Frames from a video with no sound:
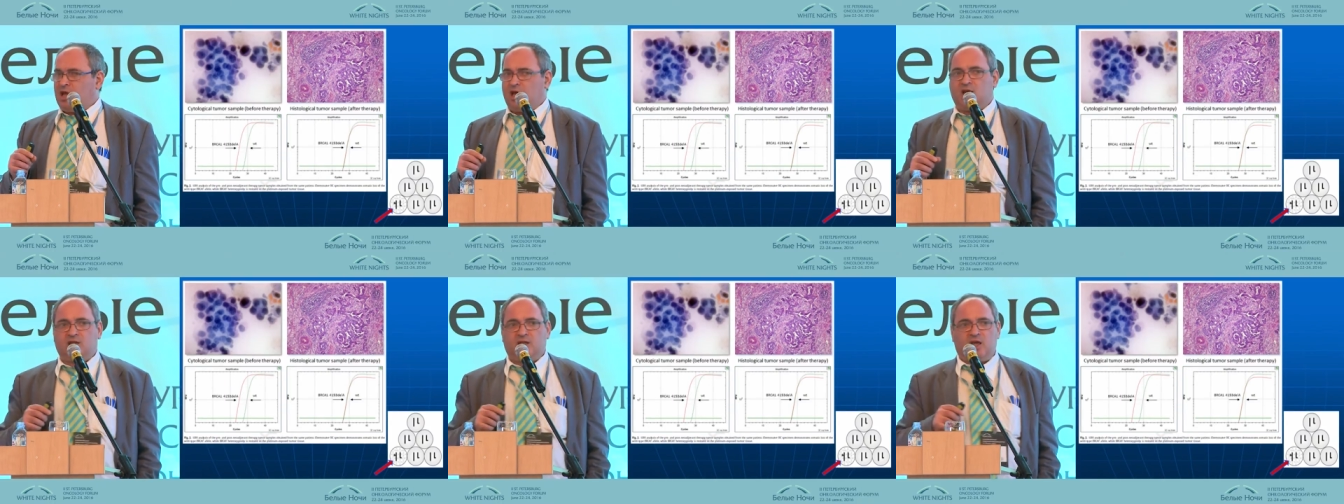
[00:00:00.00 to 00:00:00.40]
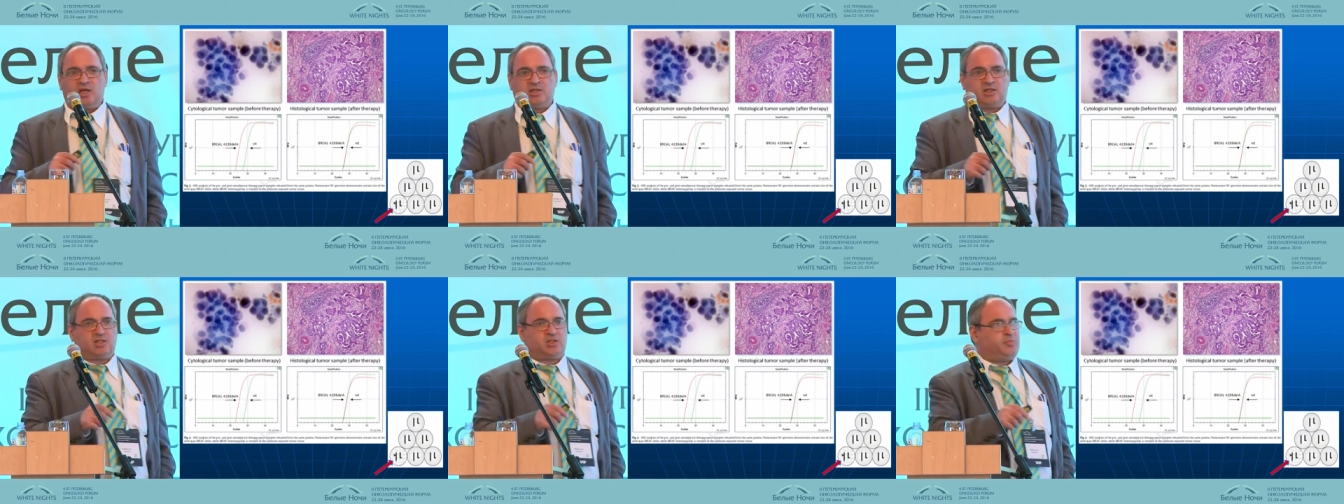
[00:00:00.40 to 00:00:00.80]
And
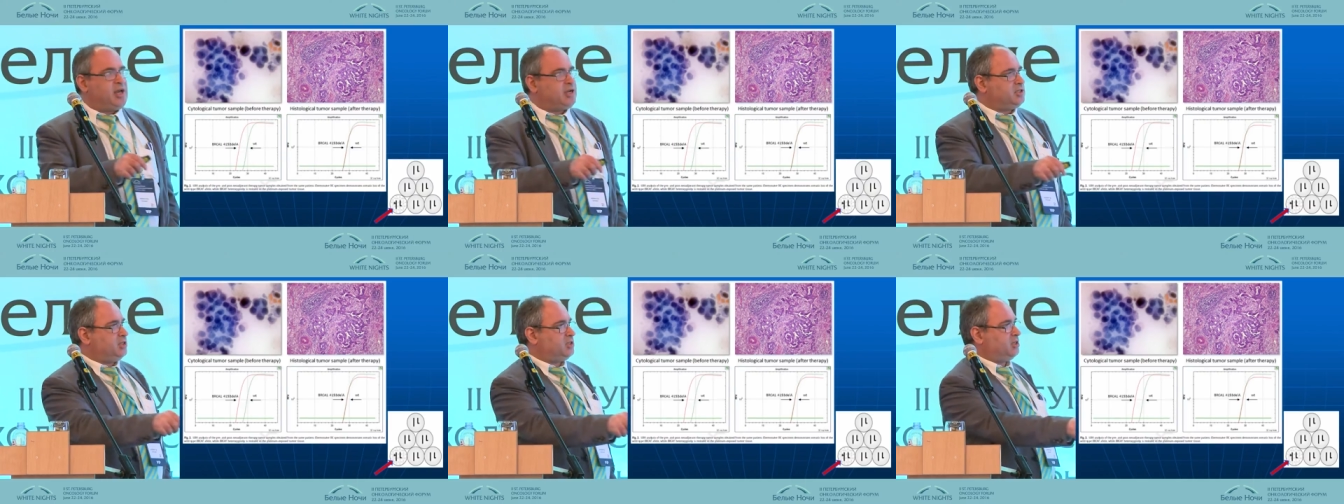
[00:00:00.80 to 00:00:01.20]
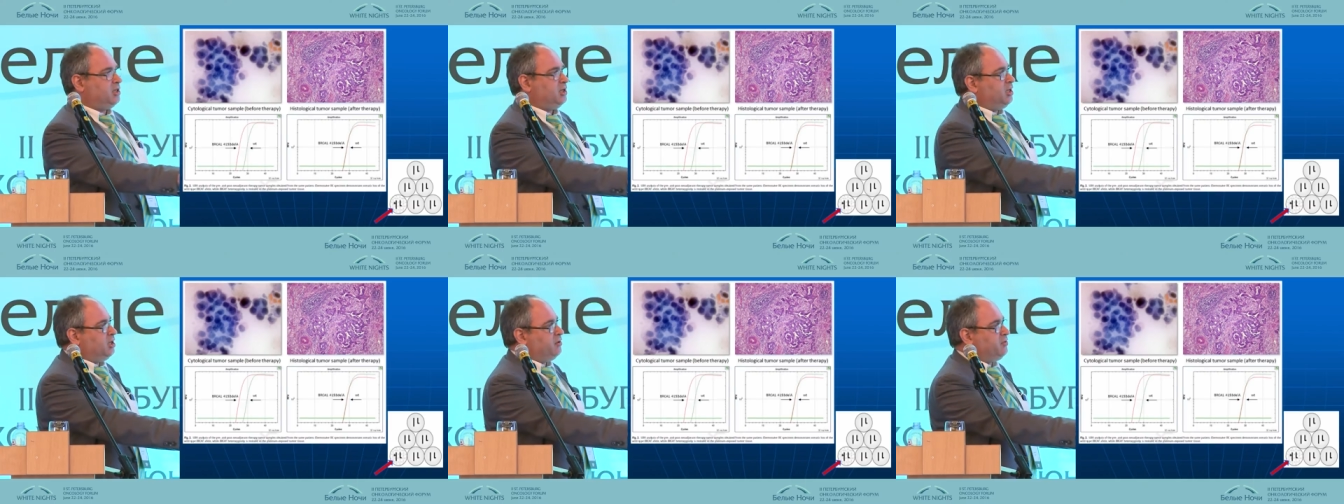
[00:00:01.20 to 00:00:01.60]
as expected,
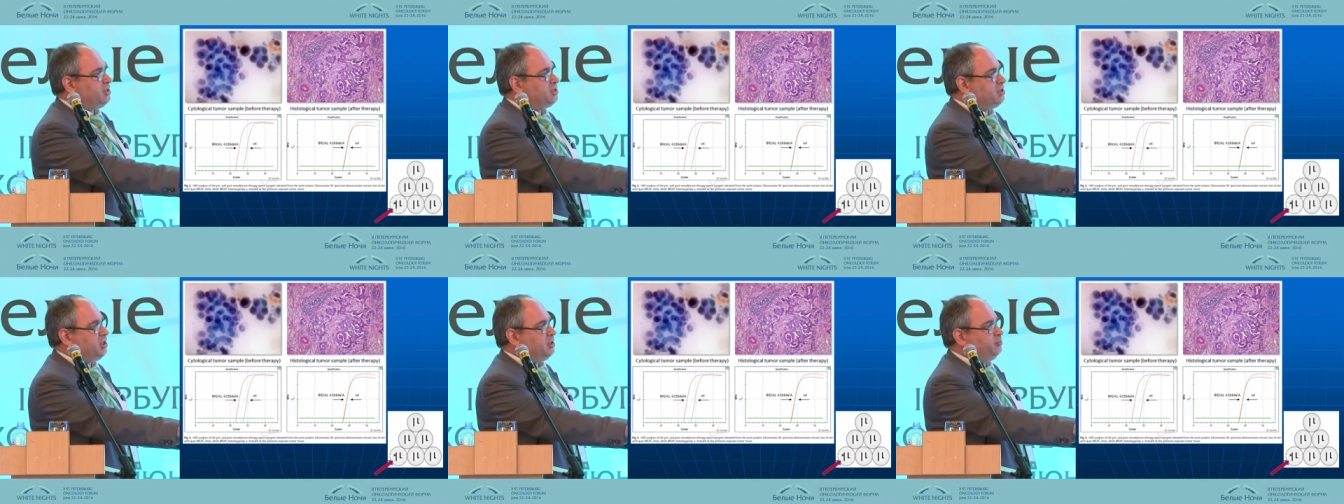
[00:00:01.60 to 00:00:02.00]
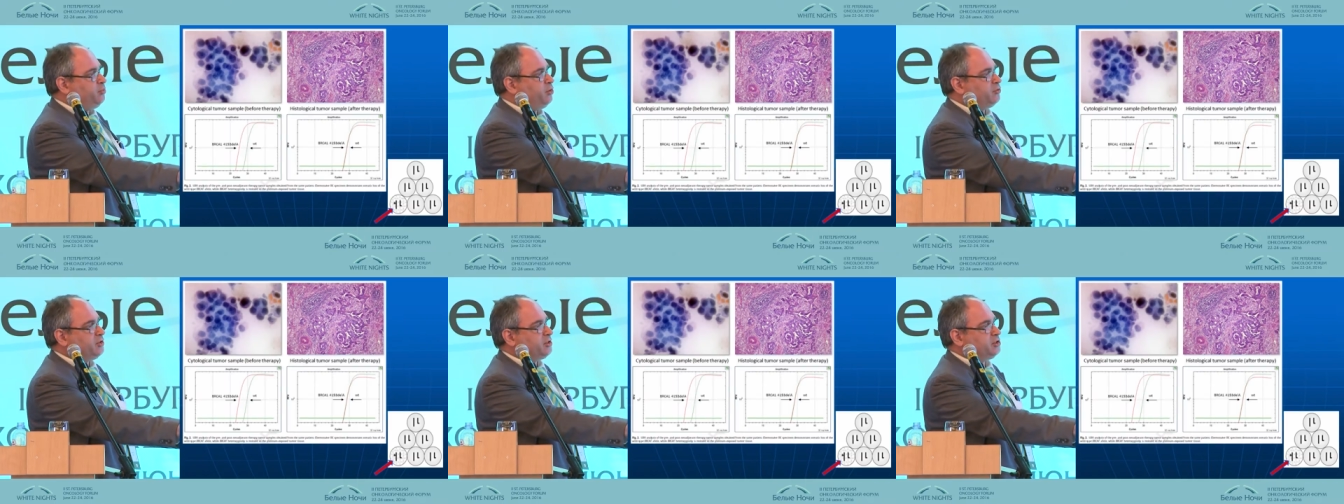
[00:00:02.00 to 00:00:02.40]
we see
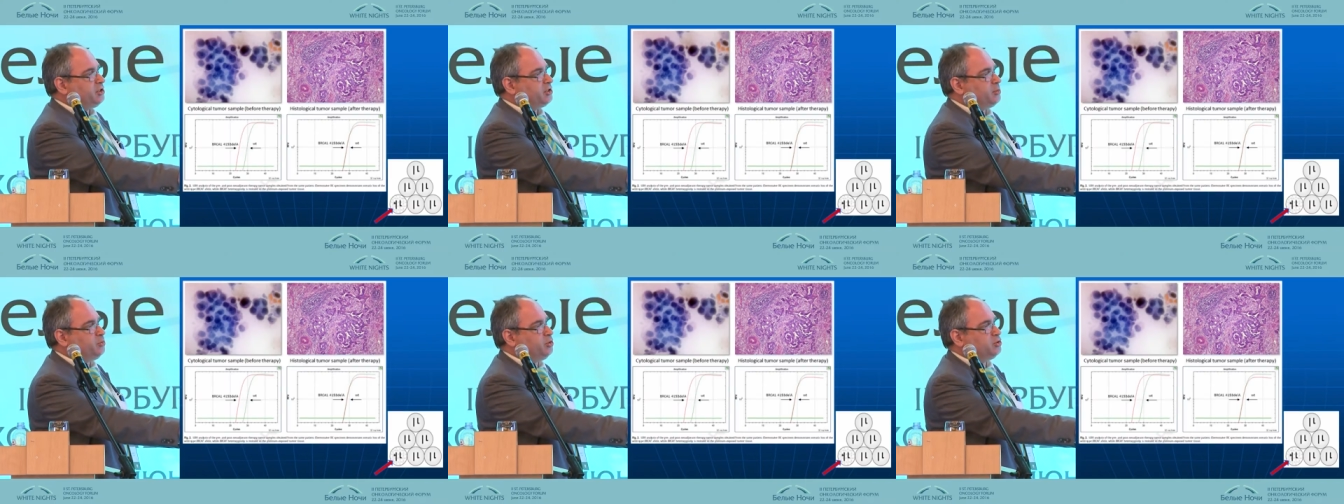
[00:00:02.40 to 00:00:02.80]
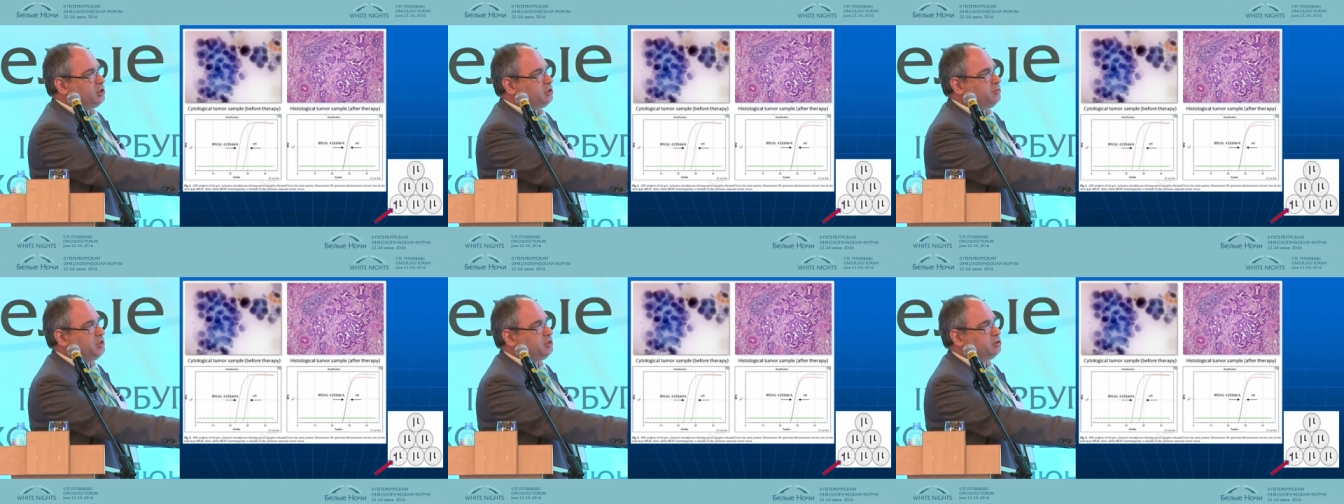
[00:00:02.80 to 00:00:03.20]
perfect
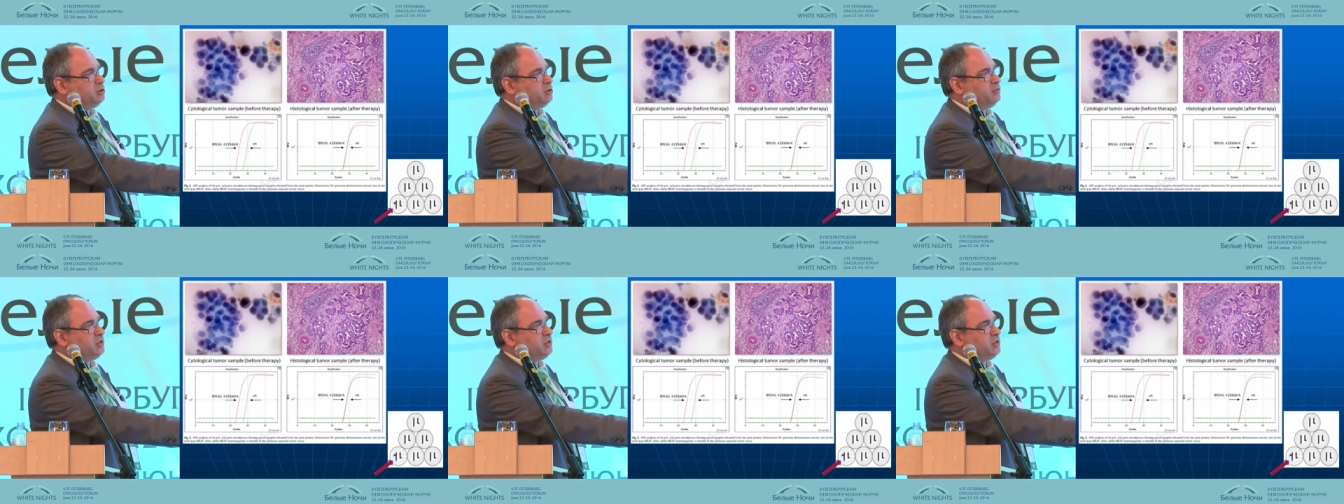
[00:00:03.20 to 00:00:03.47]
therapeutic window.